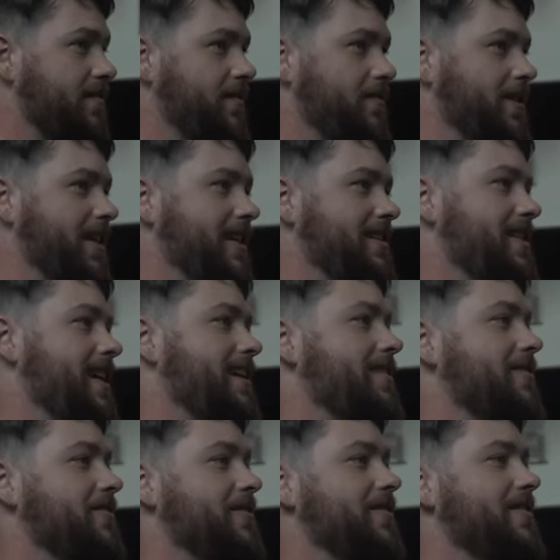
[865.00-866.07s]
if you want to get
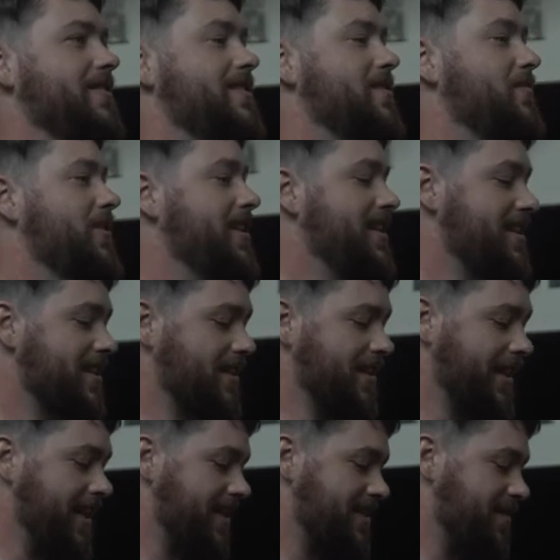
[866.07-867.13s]
technical, someone is
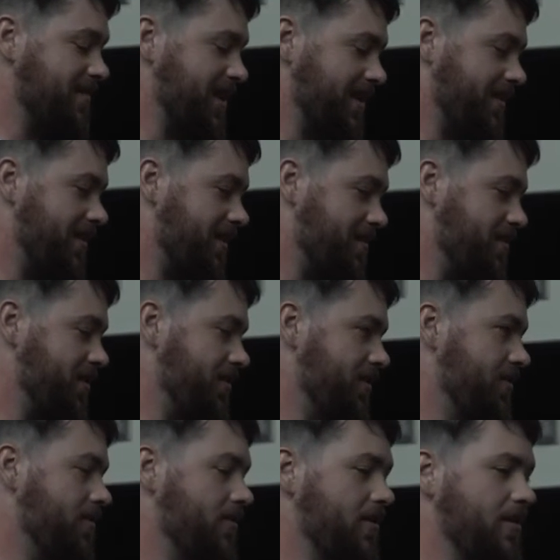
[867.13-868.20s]
clicking something on a
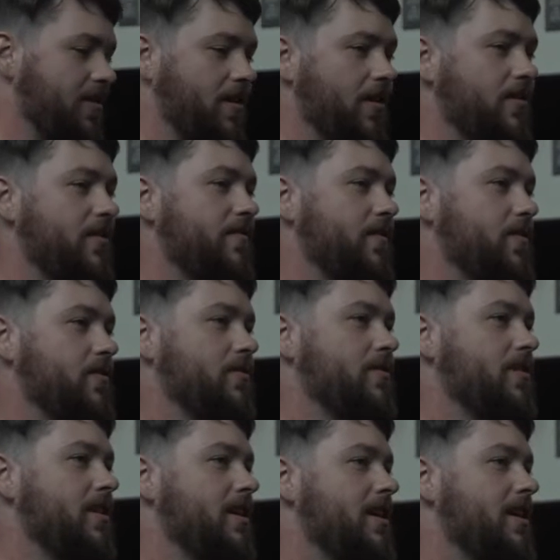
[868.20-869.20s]
computer or on their phone